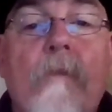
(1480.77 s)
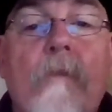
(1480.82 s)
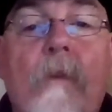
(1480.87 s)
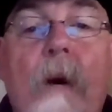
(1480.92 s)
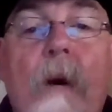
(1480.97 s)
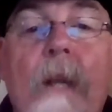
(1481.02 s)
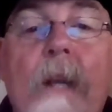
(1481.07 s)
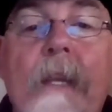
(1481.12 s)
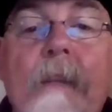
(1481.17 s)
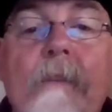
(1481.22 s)

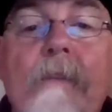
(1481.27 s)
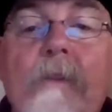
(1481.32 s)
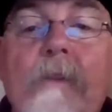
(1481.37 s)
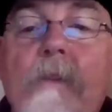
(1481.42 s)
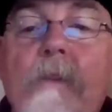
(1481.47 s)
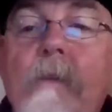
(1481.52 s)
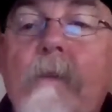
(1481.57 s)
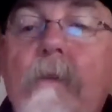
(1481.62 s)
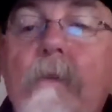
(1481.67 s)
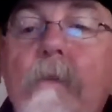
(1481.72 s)
wanting
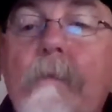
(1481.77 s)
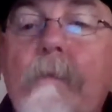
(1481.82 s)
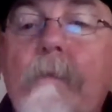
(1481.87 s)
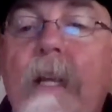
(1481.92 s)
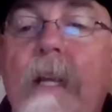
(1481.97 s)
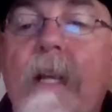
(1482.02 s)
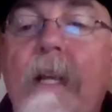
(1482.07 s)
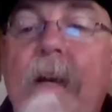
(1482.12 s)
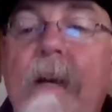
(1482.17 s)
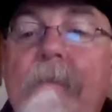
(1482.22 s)
to
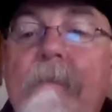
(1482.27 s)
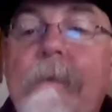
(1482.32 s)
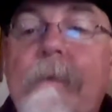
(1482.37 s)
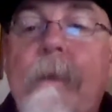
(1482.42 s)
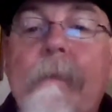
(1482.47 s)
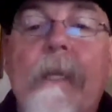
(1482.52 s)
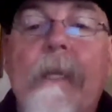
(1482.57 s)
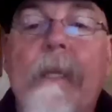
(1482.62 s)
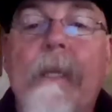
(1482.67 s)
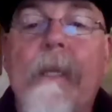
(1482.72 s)
sell off
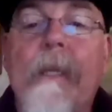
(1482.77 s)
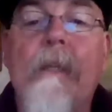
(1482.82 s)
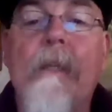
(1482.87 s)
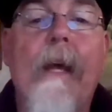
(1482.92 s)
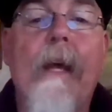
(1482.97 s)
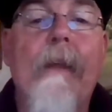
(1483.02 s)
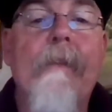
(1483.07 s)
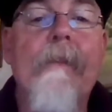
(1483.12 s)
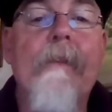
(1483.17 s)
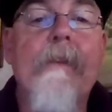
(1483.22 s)
public
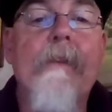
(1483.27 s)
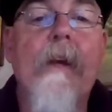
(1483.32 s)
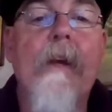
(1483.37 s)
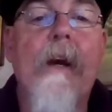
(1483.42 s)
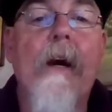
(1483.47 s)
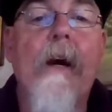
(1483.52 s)
lands.